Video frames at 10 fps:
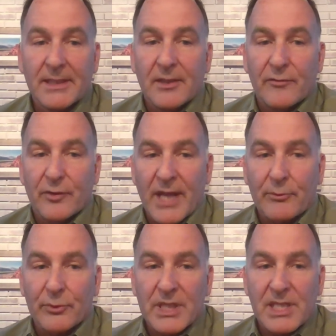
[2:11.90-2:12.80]
For
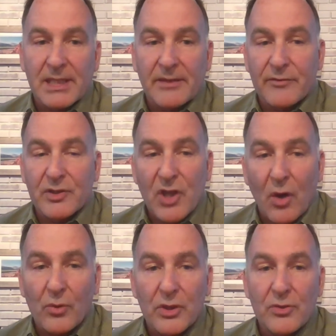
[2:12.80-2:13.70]
that reason, if you
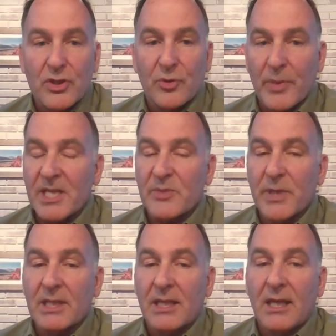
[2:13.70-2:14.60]
don't use your
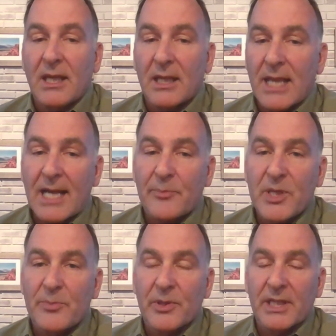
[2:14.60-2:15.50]
basement, a lot of
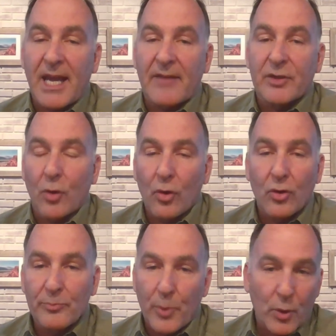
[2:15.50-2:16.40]
people that have an
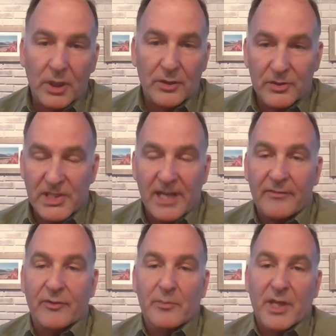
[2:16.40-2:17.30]
old boiler, say
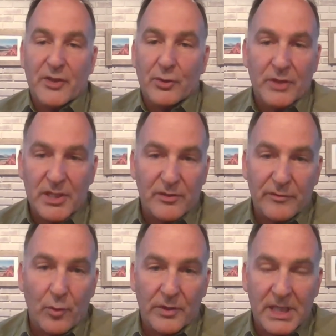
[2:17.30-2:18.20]
from the 30s or
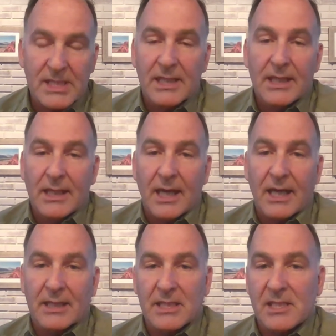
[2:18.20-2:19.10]
40s,
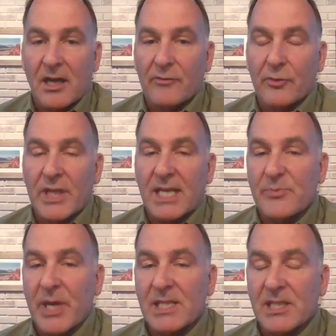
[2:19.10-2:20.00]
uh, that is covered with
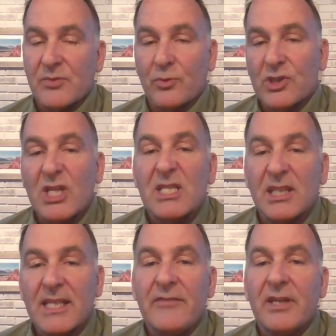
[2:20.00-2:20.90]
asbestos, will just
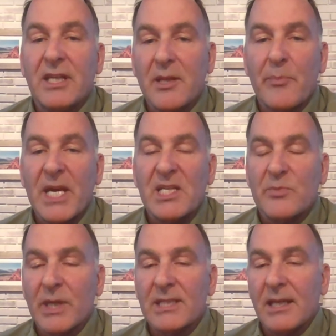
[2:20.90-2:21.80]
leave it in the
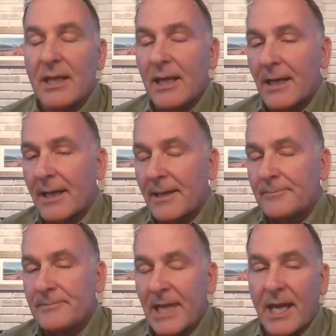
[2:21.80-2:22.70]
basement
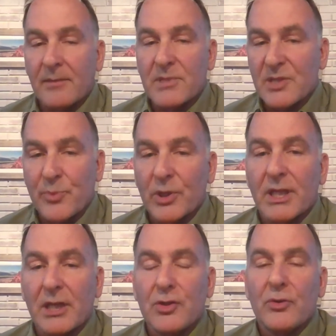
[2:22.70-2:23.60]
um, and just put
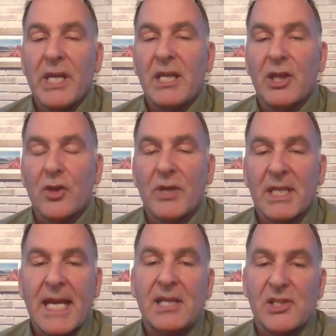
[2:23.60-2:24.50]
in a new heating
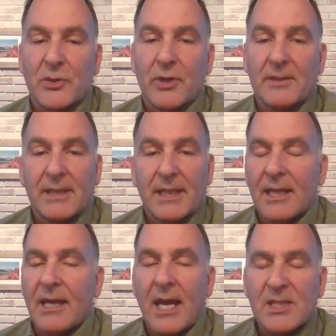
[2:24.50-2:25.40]
unit next to it.
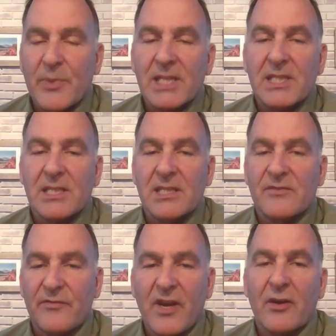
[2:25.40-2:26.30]
Asbestos
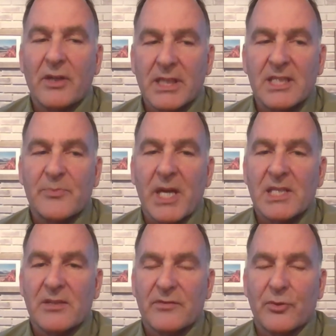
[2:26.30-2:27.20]
is very
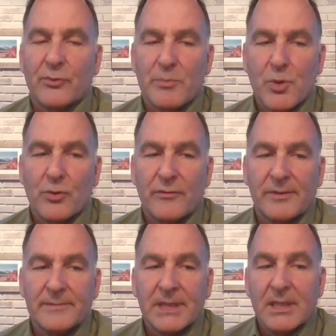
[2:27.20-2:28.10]
expensive to
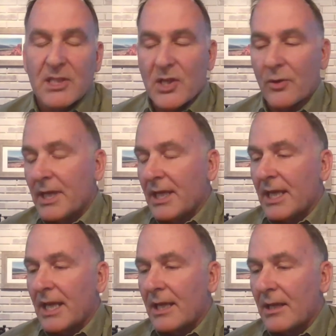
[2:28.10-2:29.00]
remove. So
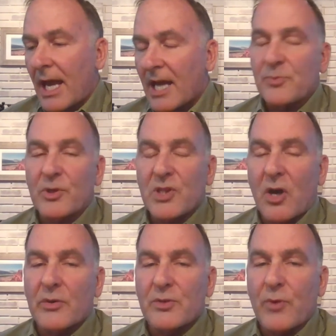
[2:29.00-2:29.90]
experts
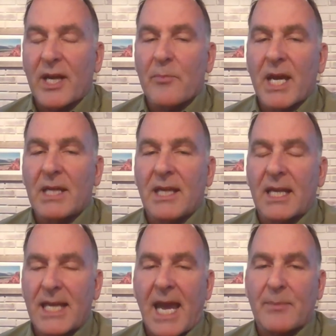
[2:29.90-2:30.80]
always recommend
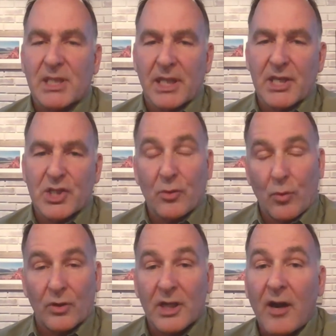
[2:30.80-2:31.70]
encapsulation
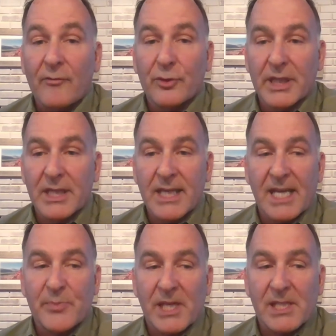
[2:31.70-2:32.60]
or covering the
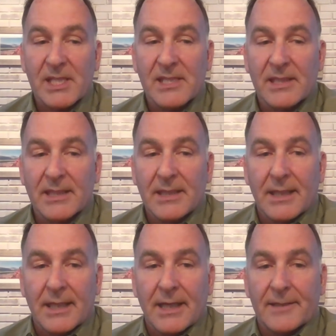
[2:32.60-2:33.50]
asbestos
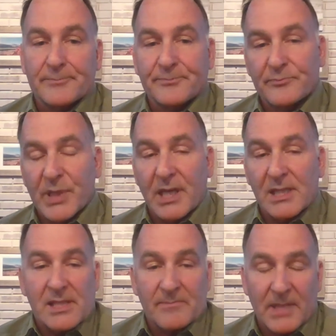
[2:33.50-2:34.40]
um,
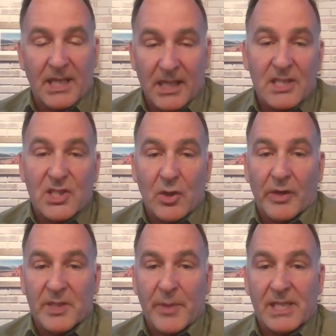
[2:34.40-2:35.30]
because it is so
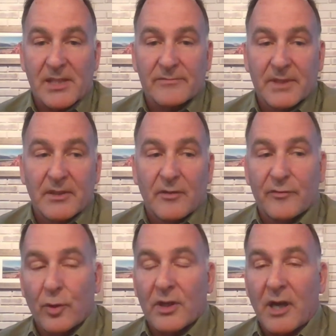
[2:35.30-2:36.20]
expensive.
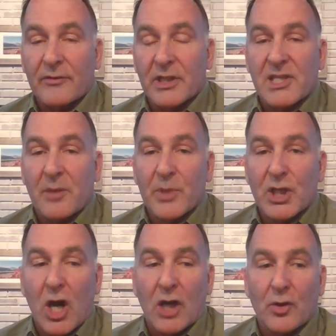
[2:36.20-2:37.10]
Floor coverings can be
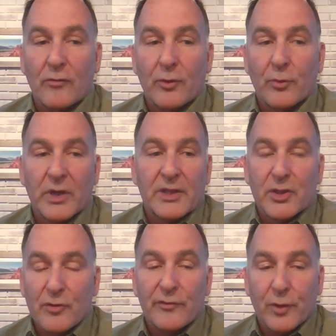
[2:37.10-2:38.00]
gone over with
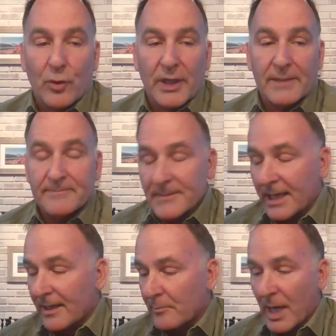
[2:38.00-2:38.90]
new flooring.
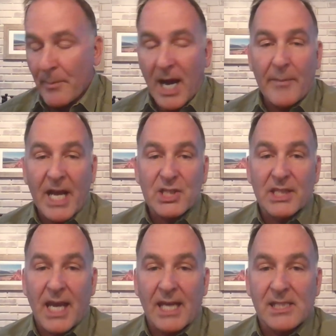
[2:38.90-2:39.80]
Uh, my mom
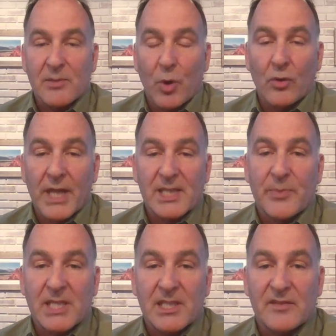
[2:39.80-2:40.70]
actually has some old
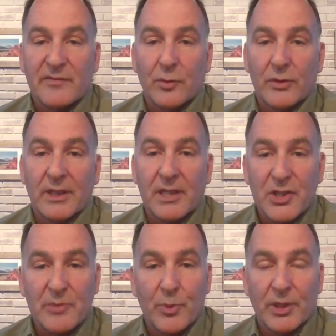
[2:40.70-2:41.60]
asbestos flooring that
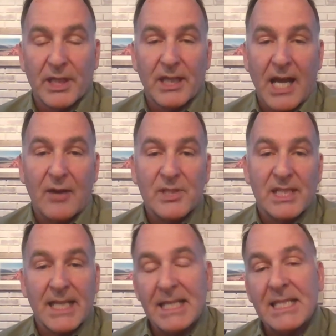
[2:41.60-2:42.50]
she put in in a house
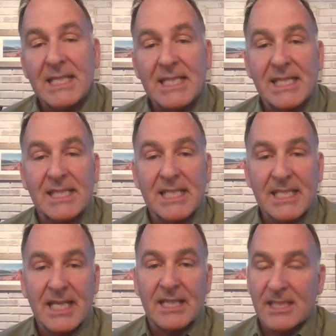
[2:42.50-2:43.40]
in
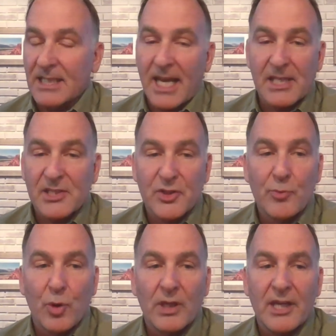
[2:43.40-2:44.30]
1966 that has two
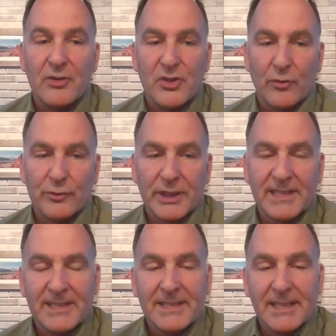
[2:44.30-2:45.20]
more layers over
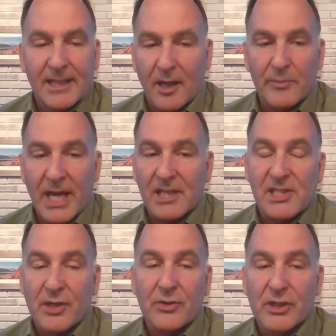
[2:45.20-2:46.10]
it. Um,
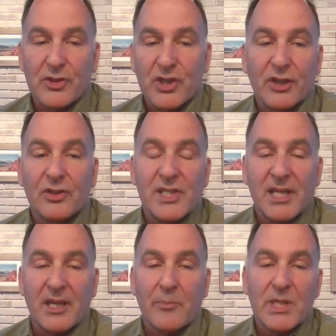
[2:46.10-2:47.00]
exterior shingles,
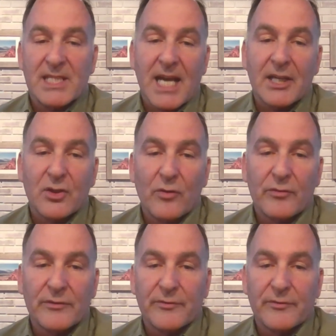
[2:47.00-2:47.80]
it can be sided over.